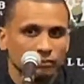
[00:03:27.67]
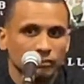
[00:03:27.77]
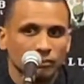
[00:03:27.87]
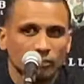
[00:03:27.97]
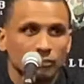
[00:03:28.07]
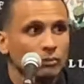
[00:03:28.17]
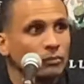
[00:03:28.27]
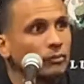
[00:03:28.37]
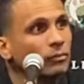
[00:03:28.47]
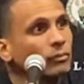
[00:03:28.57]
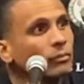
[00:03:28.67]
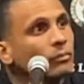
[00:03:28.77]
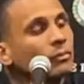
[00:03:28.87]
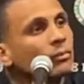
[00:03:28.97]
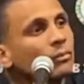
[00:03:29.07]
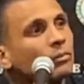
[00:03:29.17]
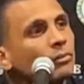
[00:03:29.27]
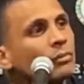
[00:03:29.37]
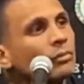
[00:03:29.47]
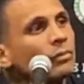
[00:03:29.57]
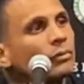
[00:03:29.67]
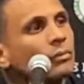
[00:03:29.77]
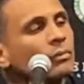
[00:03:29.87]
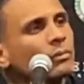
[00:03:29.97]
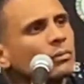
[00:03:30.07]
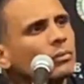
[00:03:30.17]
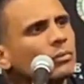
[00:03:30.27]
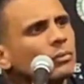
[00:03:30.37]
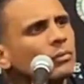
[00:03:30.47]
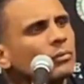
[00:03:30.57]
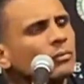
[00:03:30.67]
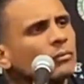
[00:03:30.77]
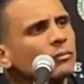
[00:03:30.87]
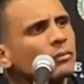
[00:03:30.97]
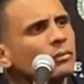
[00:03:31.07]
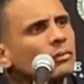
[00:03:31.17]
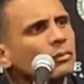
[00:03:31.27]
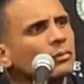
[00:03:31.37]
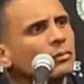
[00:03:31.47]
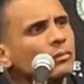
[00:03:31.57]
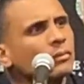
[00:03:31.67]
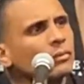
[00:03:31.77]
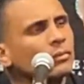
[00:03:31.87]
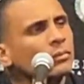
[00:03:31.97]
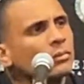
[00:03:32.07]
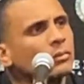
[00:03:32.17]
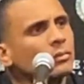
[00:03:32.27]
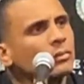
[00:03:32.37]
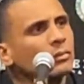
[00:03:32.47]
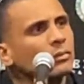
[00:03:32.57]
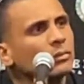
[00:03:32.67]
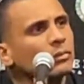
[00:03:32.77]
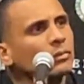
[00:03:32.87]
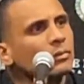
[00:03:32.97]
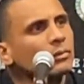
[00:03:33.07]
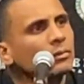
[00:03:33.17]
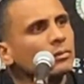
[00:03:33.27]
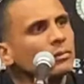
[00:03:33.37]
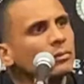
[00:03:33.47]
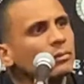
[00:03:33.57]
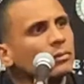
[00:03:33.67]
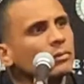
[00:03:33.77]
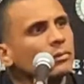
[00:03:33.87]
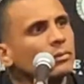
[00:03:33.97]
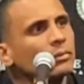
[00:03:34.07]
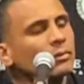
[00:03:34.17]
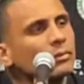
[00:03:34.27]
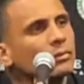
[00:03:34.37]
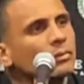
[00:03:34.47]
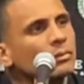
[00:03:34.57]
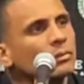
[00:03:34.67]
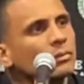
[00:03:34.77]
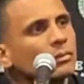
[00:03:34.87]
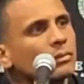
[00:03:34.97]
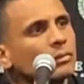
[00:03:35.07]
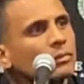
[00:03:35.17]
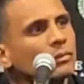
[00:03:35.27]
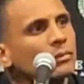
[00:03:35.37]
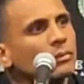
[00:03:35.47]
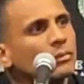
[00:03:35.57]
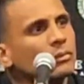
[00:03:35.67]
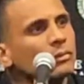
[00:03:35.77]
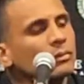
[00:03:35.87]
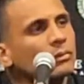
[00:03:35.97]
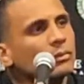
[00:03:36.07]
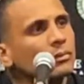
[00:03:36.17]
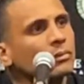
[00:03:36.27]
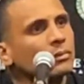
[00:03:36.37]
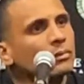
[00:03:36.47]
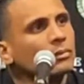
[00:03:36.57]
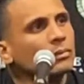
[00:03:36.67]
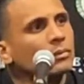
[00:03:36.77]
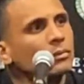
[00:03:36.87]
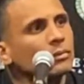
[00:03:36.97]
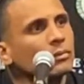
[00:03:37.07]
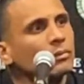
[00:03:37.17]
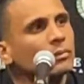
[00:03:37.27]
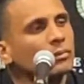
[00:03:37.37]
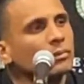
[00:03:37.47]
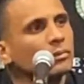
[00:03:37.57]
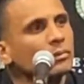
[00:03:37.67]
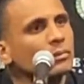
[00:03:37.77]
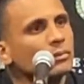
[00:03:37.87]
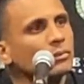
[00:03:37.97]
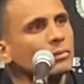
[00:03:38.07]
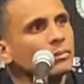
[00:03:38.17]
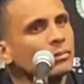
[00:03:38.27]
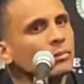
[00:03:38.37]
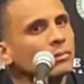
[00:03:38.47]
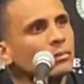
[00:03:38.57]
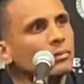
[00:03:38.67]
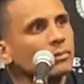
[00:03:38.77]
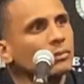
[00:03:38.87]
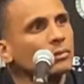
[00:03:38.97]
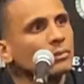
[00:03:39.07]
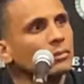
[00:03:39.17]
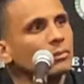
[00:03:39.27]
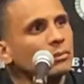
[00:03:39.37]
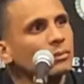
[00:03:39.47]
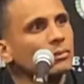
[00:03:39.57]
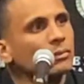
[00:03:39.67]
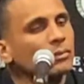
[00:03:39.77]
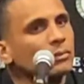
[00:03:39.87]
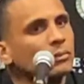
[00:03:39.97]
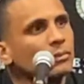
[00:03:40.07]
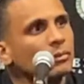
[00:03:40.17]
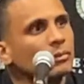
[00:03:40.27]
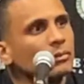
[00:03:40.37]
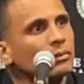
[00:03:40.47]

Joe, the challenge, okay, White stripped Anthony and thought he got all ball. And I think he might have encouraged you to challenge that. You didn't, but then you waited until the ball off Banchero with White, with